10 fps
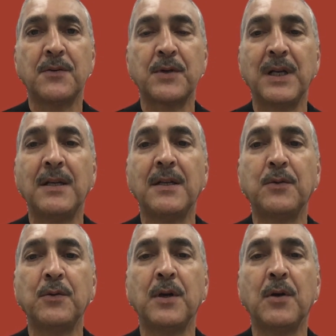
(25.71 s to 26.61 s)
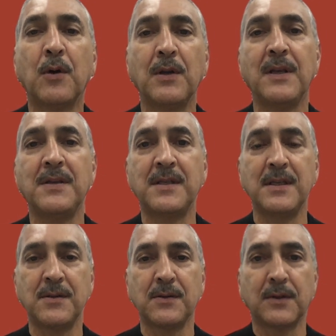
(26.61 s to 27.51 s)
related to the holiday
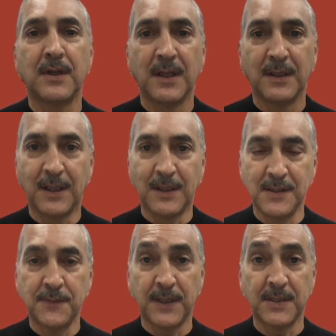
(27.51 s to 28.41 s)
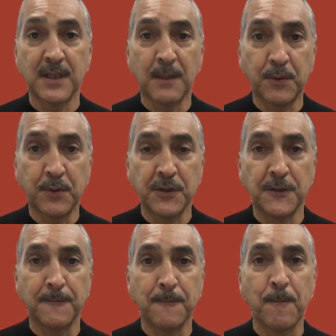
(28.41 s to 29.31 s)
season that is fast approaching.